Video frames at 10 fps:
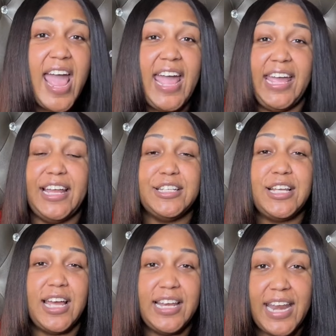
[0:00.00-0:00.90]
and
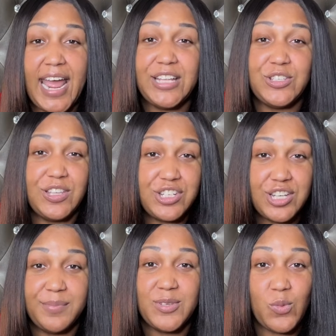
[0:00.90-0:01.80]
connect to the
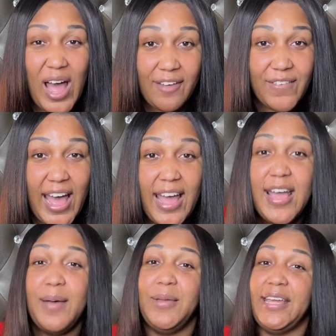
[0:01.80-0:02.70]
ship's Wi-Fi.
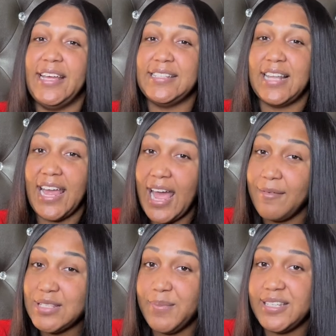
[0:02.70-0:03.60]
Because like I
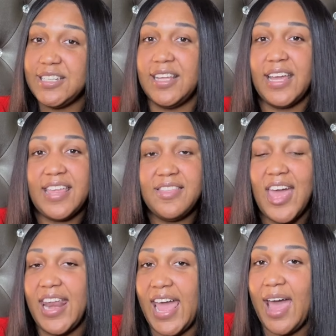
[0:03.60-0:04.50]
was mentioning, in
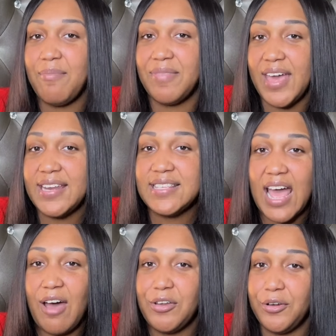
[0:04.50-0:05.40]
that app, that is
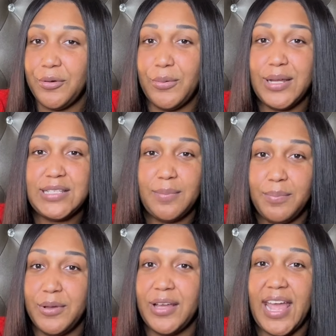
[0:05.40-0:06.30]
how you're going to
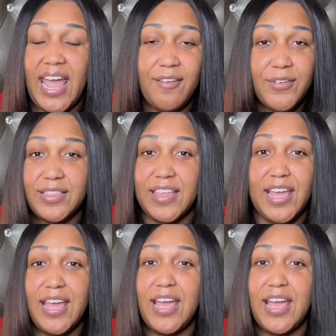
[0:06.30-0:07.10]
book everything